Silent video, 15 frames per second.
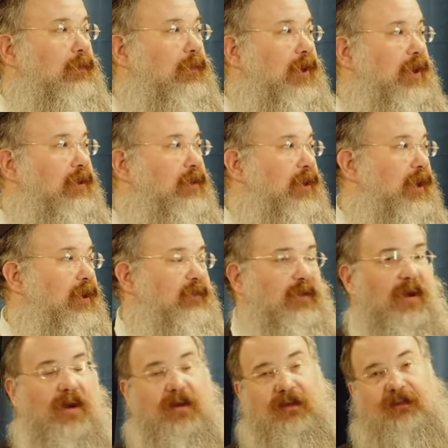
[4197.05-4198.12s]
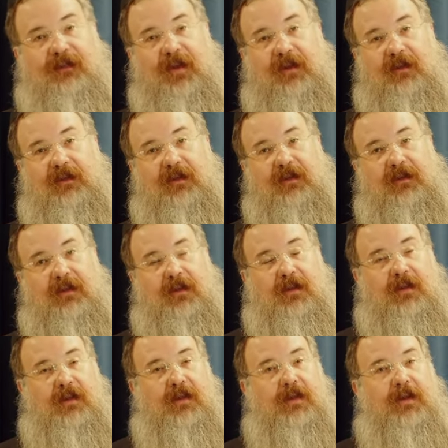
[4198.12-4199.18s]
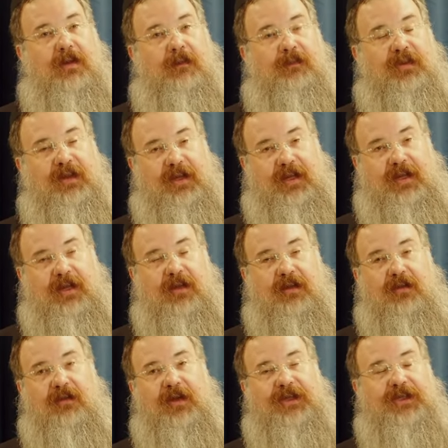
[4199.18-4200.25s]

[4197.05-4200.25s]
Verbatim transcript: but as a heartfelt plea to